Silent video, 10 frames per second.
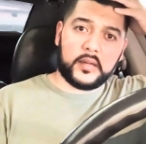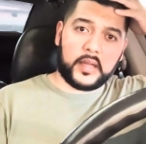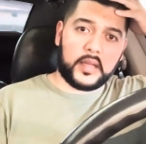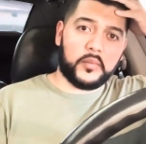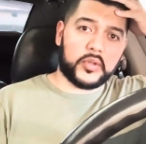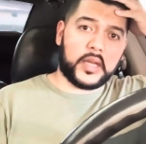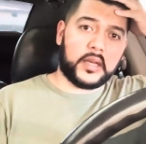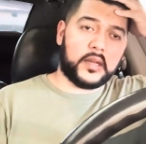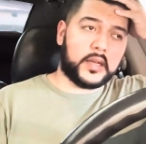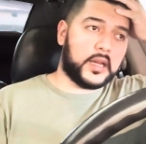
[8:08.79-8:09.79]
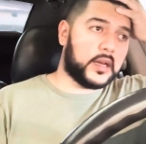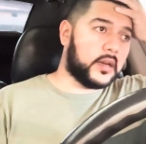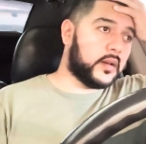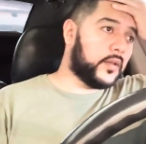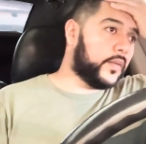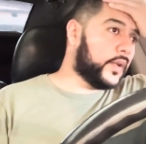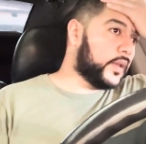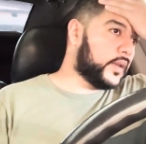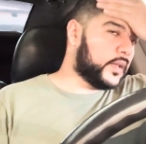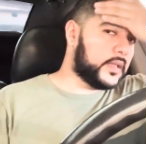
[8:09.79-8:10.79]
I think most likely a kicker. Hopefully
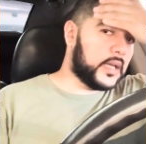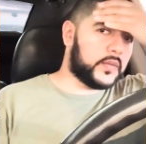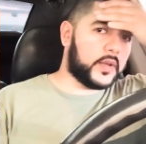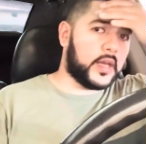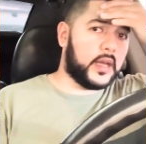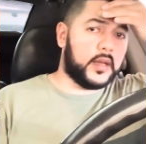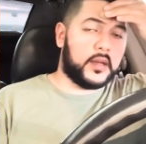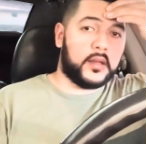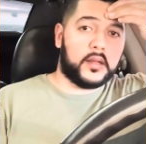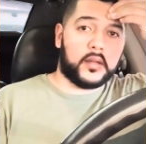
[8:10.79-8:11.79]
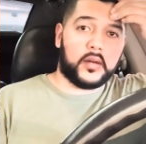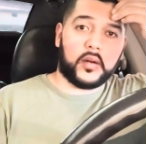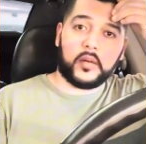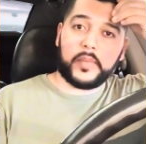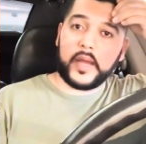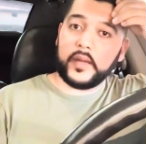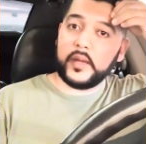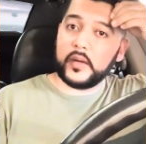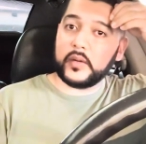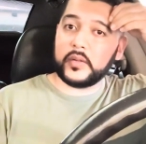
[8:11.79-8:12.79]
there is size for that, or a
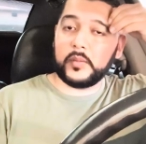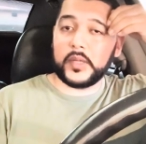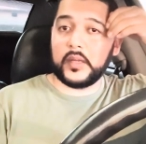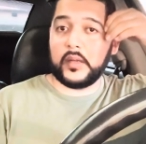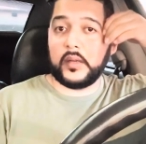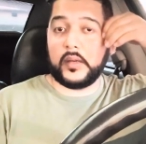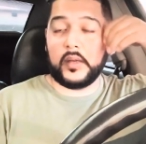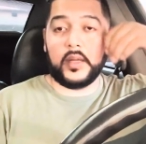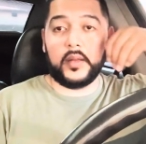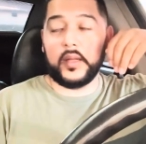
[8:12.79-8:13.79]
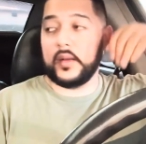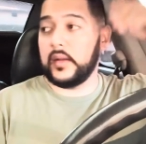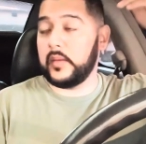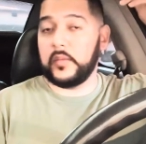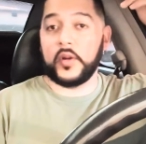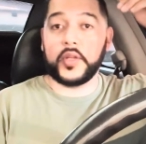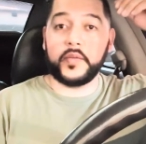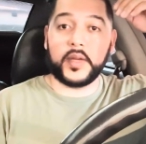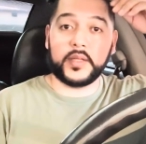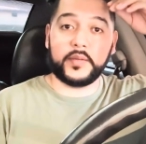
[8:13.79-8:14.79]
Pioneer or something. And then I'll
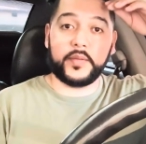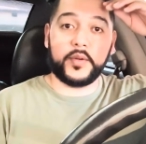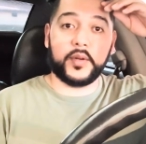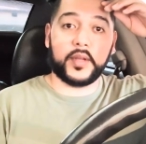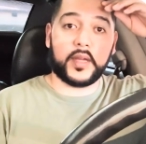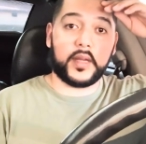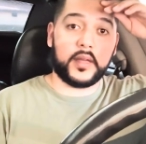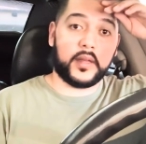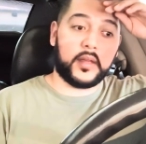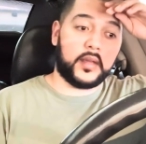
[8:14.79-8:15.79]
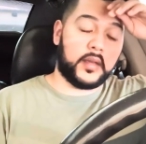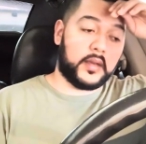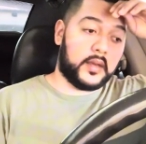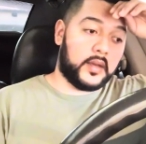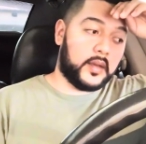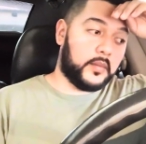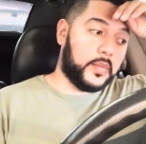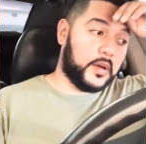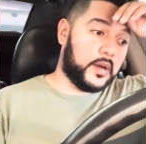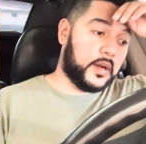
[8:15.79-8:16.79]
give you guys a review on that.
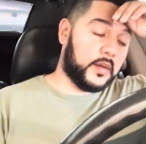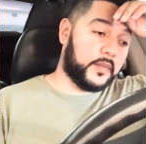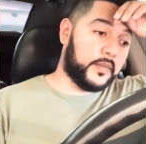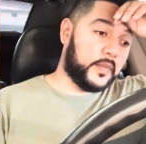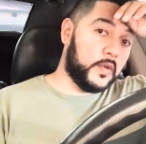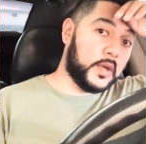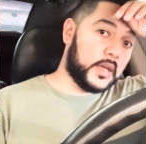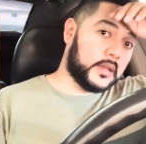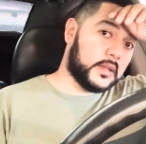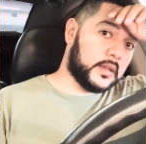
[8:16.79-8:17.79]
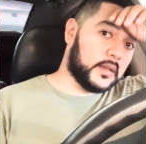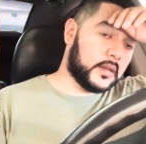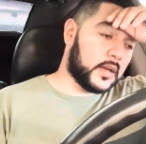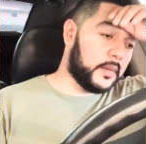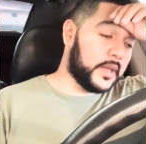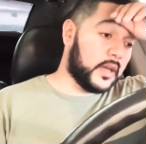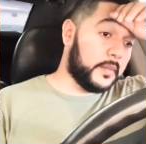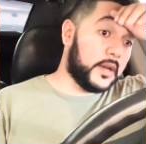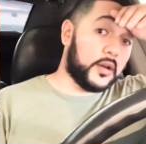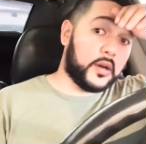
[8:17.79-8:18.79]
But you guys comment
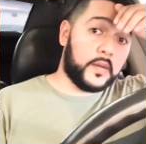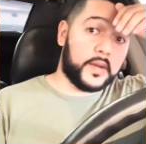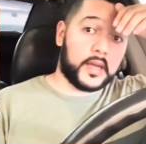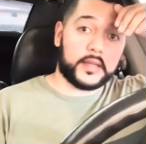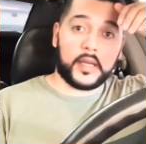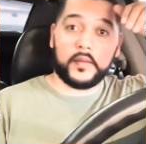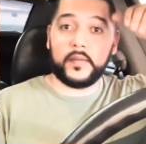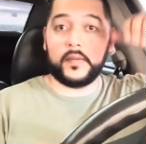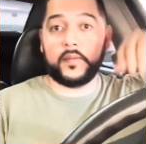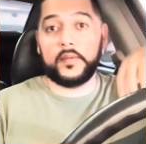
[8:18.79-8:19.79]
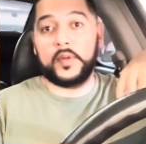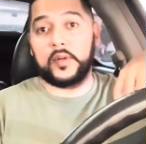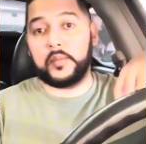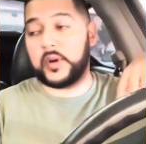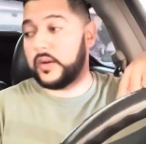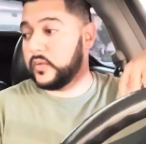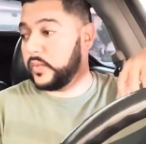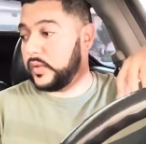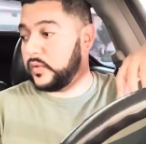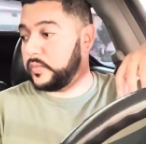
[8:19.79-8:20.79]
down below if you guys have, you know, problems
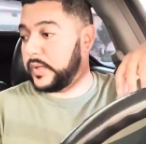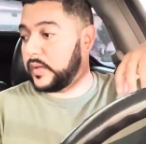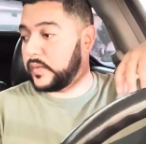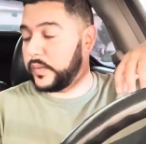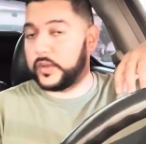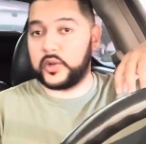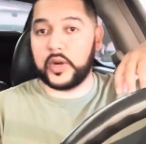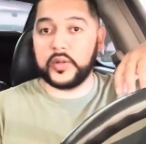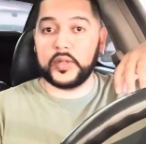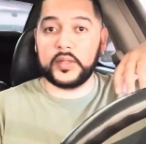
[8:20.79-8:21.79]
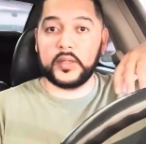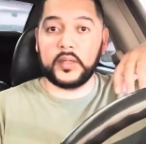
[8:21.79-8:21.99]
with those speakers from the Chargers.